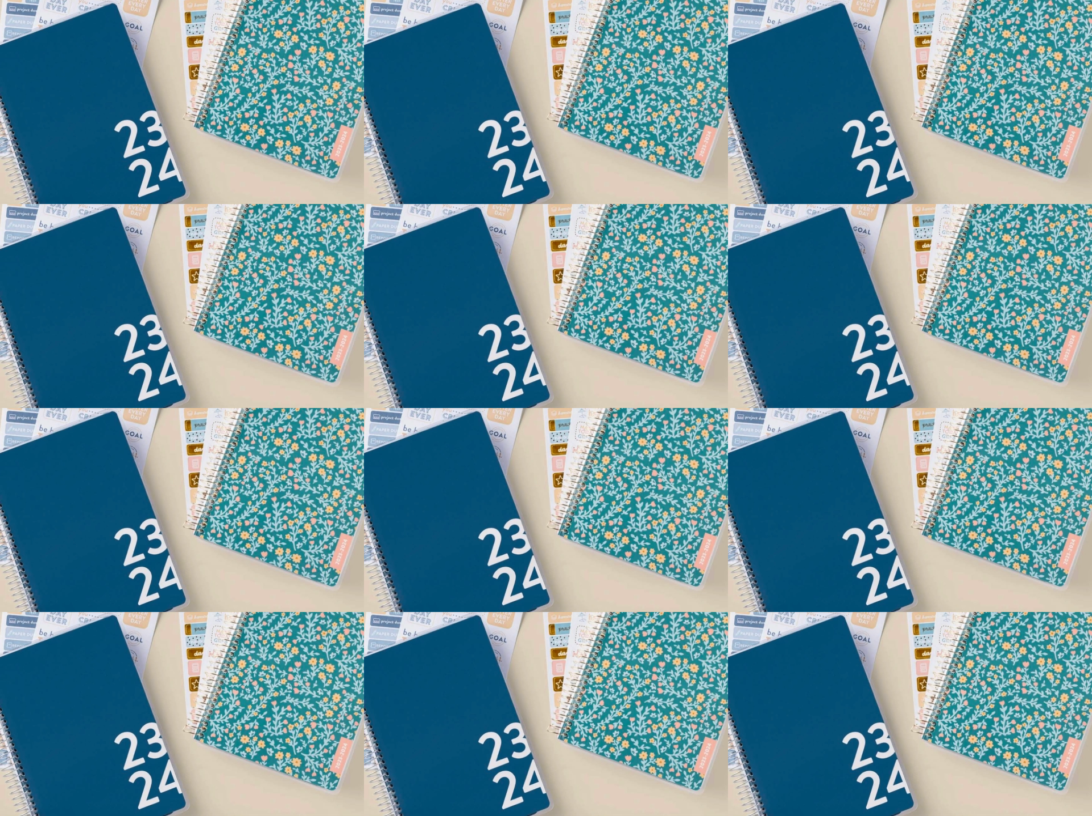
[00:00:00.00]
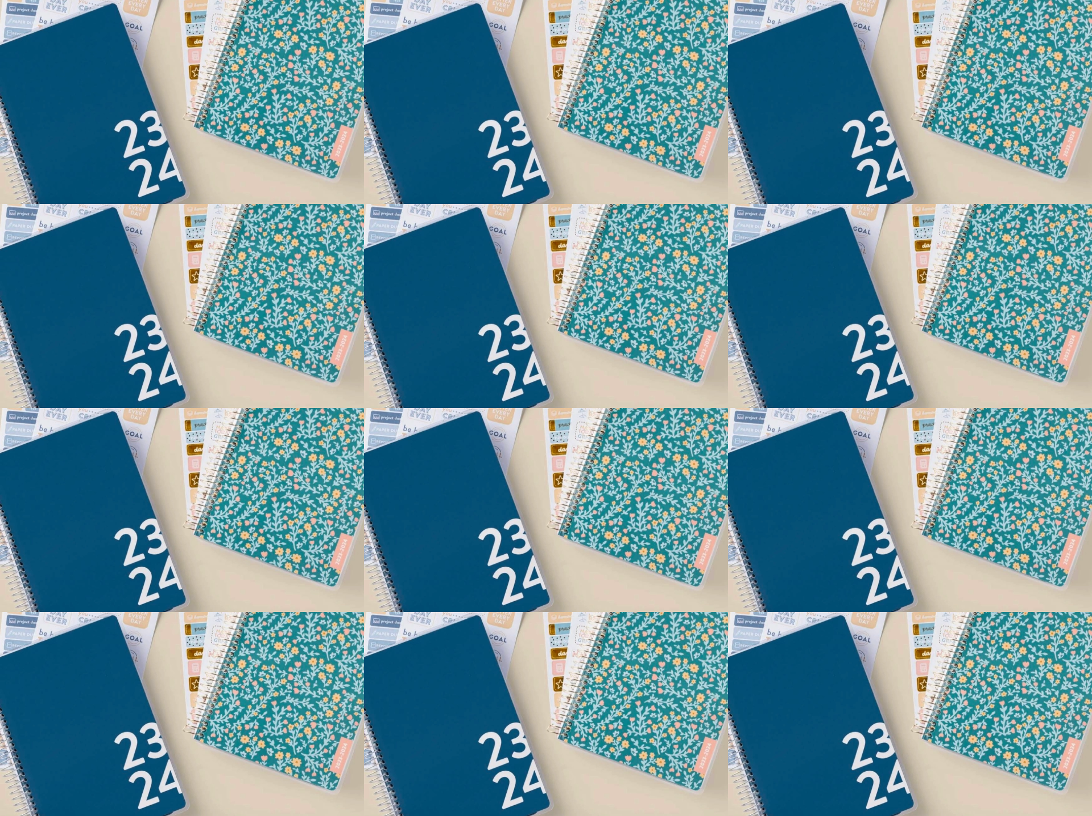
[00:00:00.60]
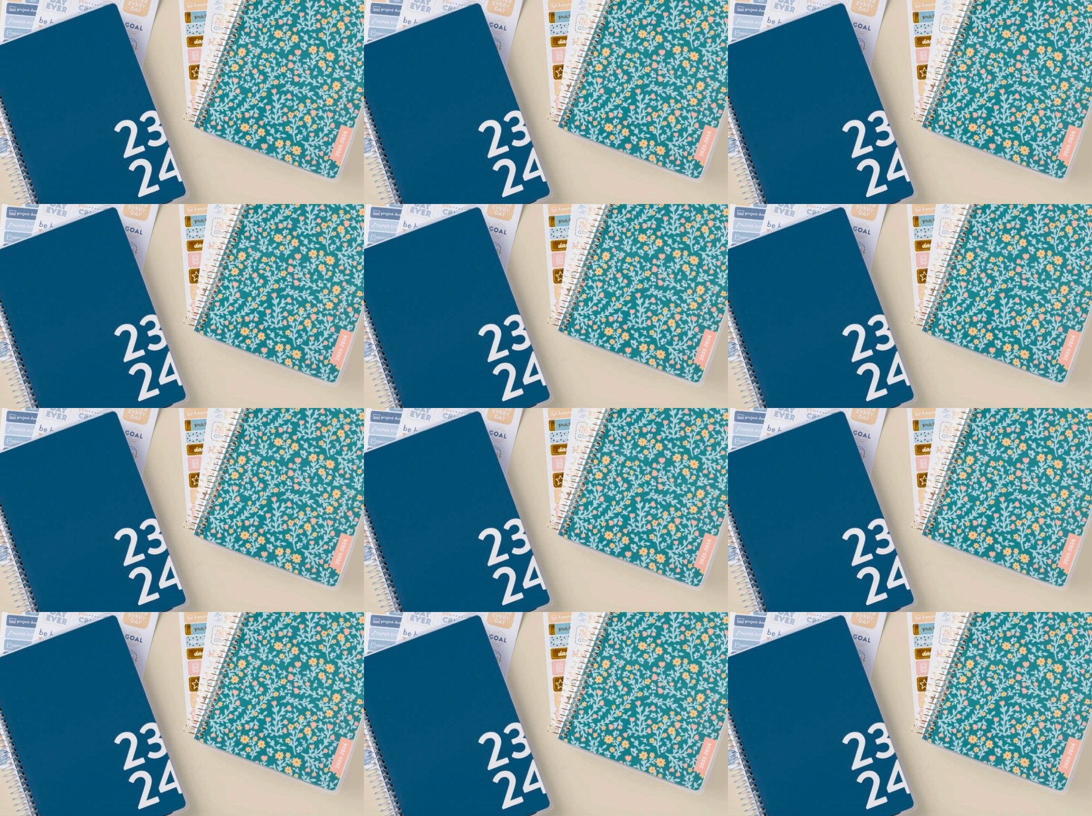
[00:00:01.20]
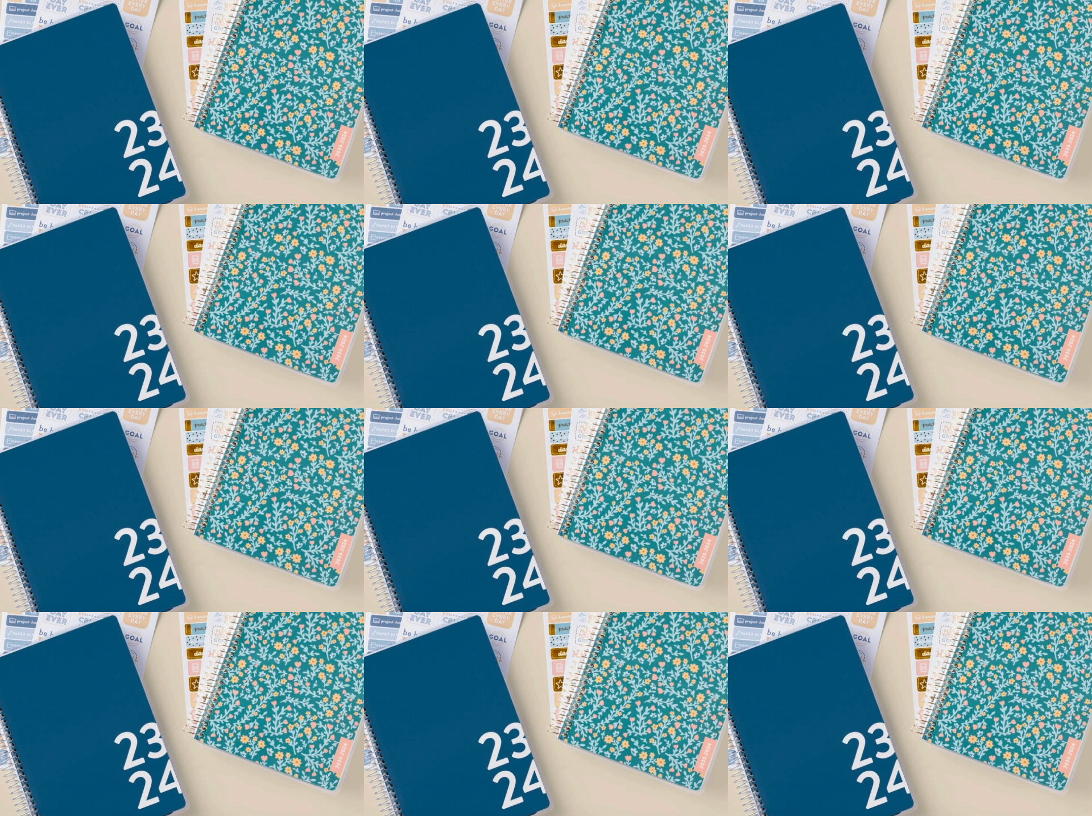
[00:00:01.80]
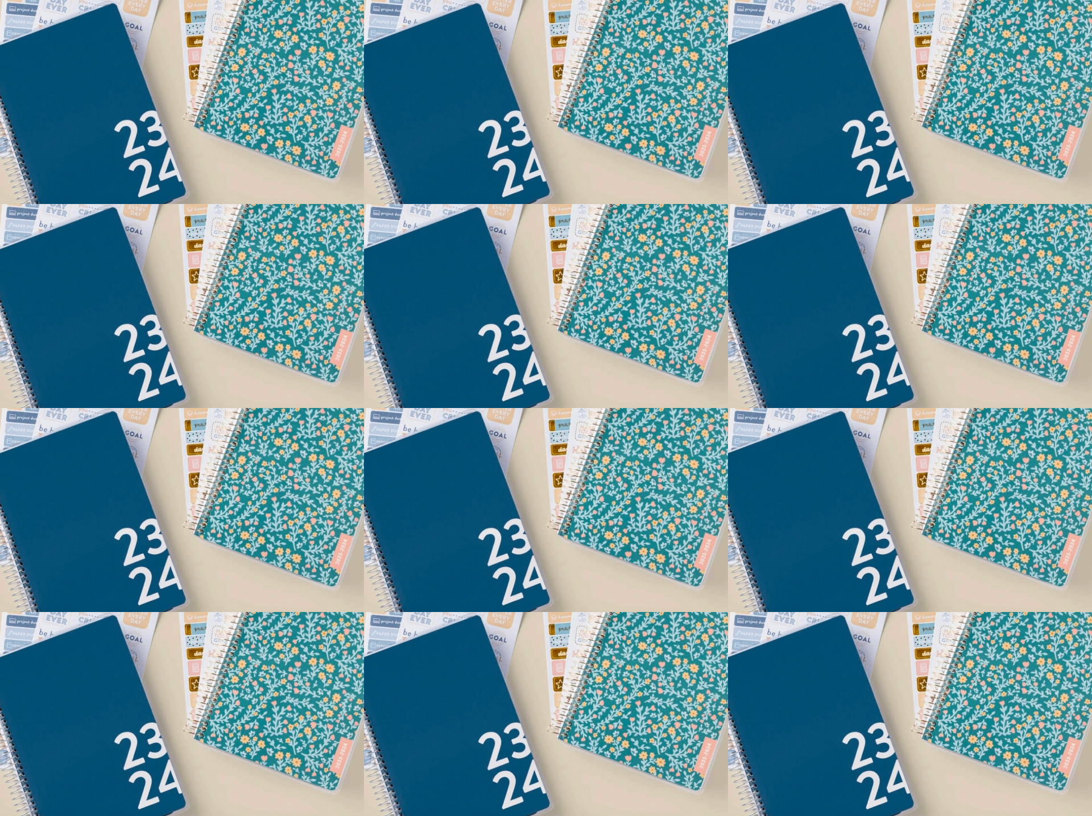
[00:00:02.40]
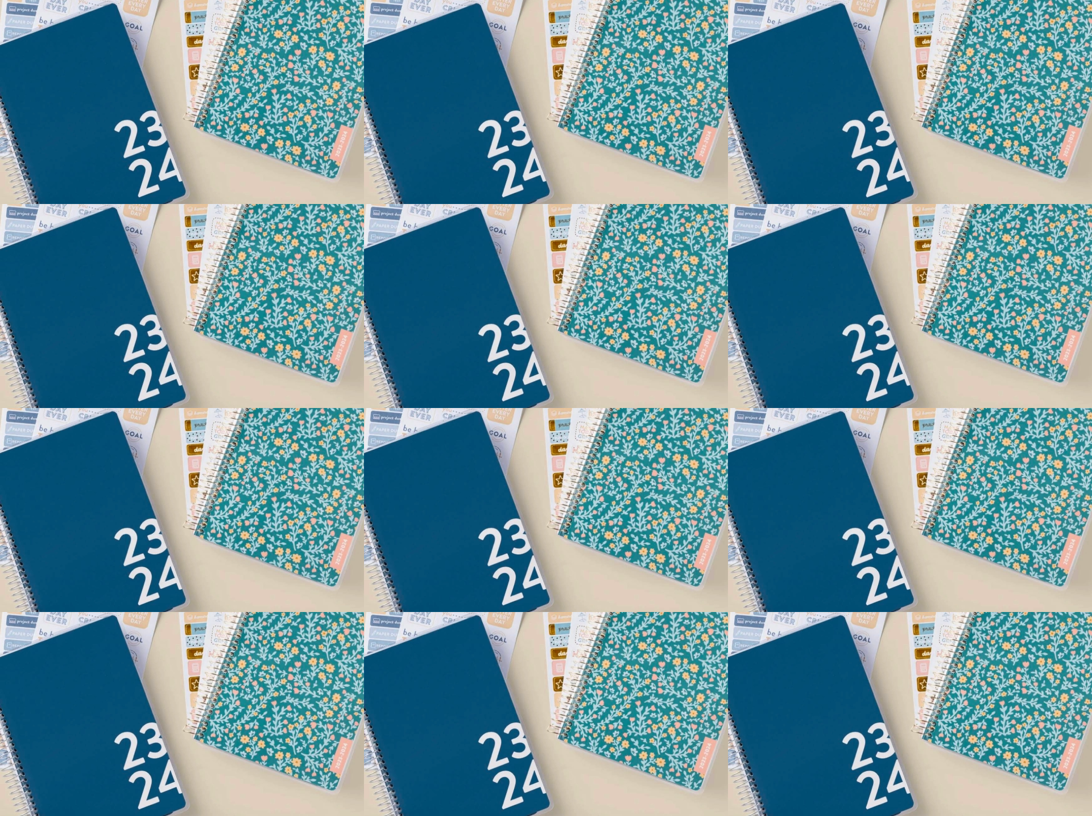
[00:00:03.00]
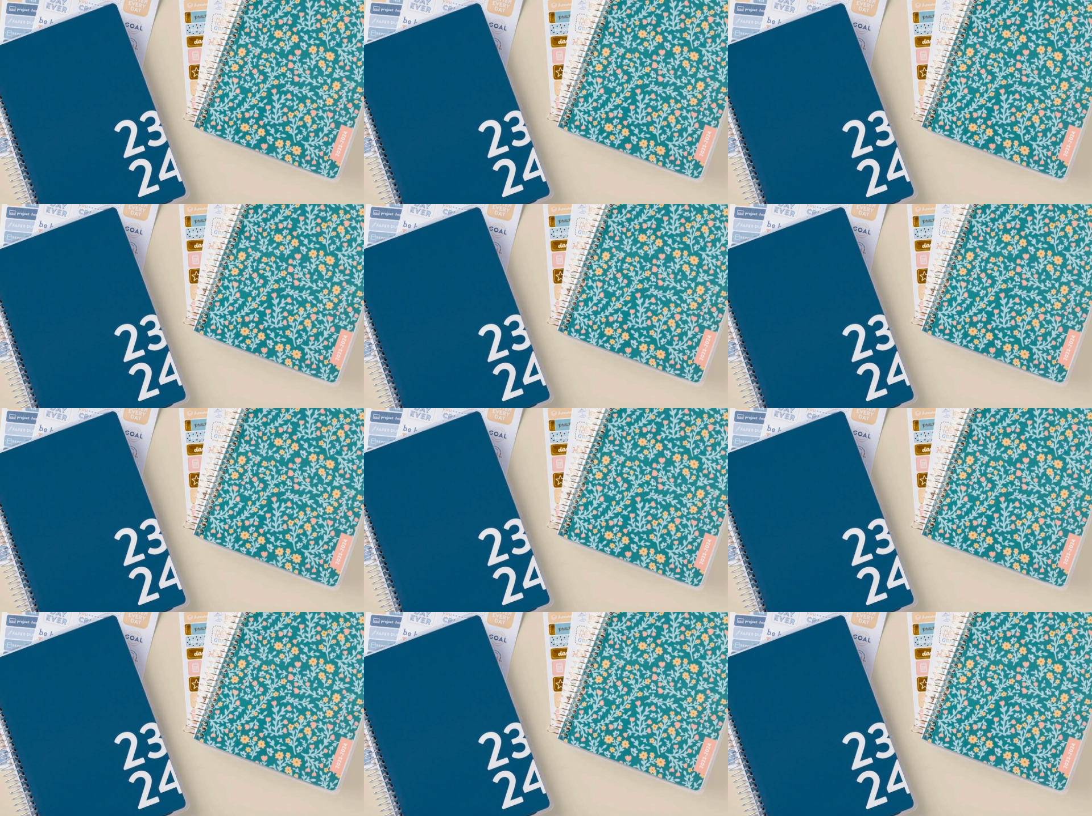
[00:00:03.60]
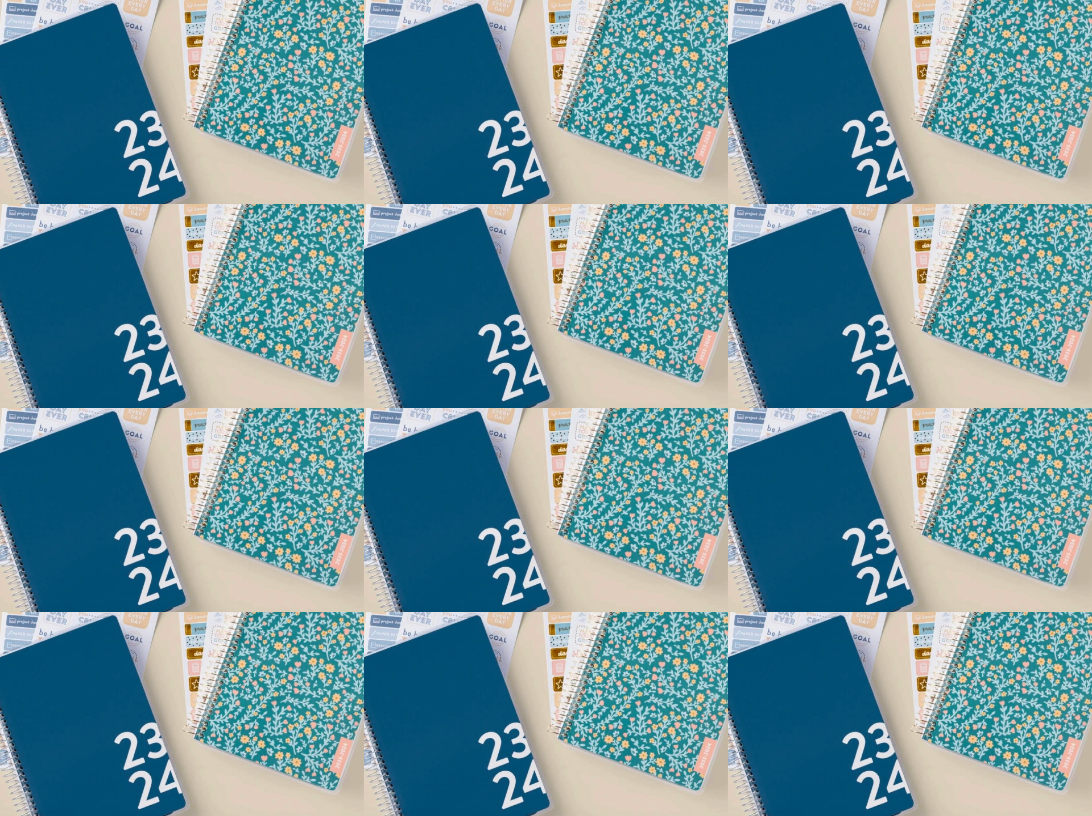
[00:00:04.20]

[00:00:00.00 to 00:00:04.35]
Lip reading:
No face is visible, so there are no lips to read.